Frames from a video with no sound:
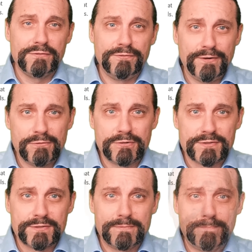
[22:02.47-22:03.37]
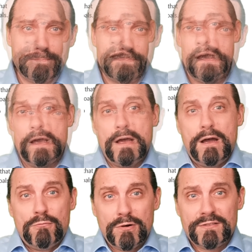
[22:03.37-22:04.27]
focus.
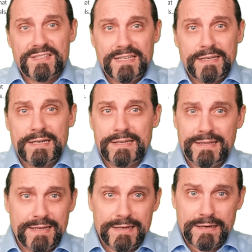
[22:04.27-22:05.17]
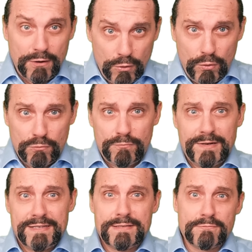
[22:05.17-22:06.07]
One thing that I
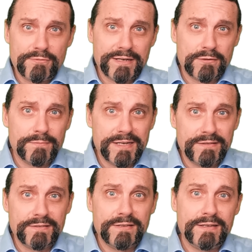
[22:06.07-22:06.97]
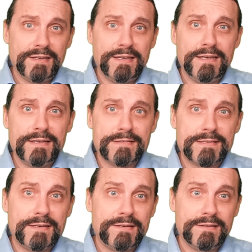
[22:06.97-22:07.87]
always recommend
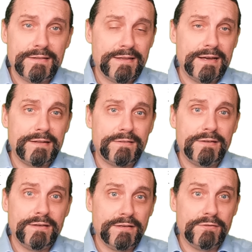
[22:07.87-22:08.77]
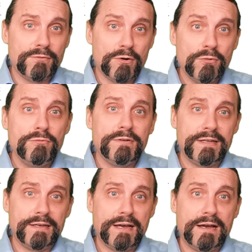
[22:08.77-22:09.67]
is that you
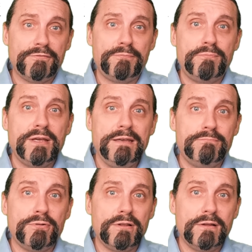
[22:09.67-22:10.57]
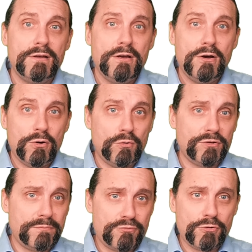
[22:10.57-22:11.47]
only have people
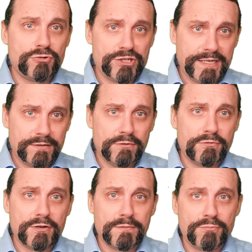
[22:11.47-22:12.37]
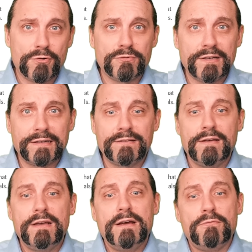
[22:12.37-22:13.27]
on a project or on a product
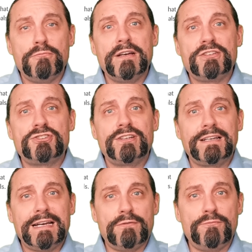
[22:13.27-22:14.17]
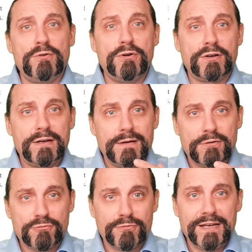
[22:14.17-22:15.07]
which can work
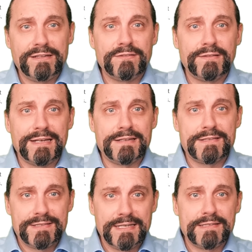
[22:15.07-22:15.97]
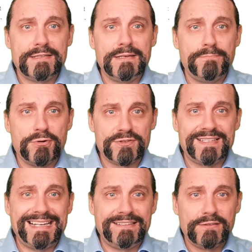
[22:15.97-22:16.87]
greater than
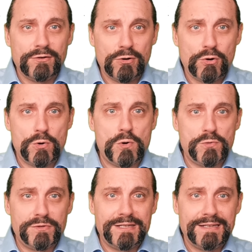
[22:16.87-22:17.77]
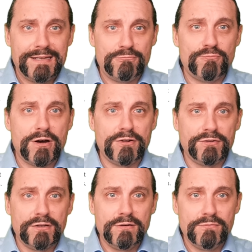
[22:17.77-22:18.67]
60% on
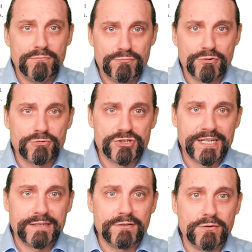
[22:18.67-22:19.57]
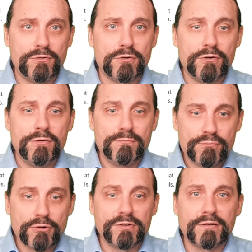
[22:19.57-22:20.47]
one project or
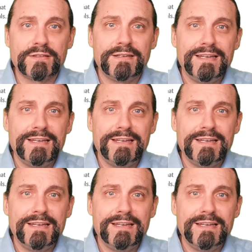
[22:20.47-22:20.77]
product.